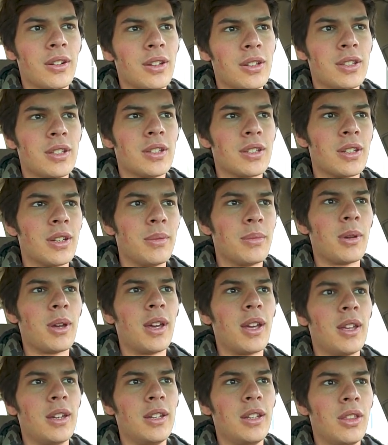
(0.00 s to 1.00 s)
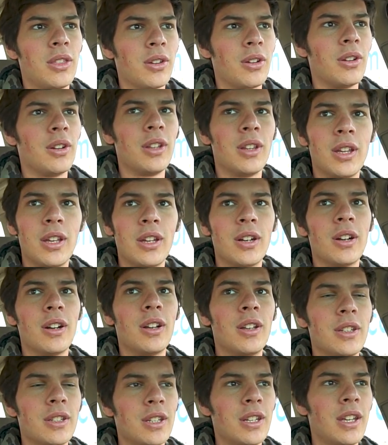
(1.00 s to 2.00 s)
Chris is gonna buy an E30 later
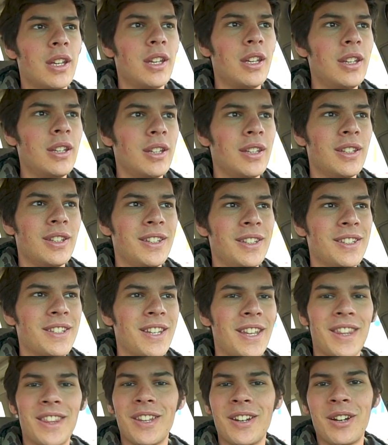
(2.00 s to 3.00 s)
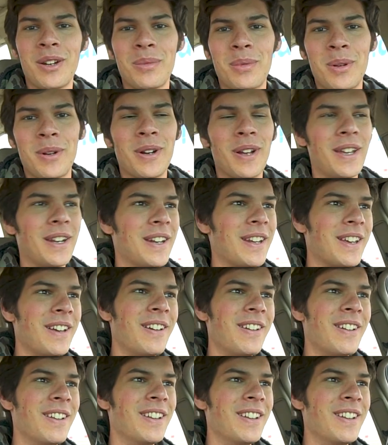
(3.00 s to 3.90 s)
on today. He's at therapy right now.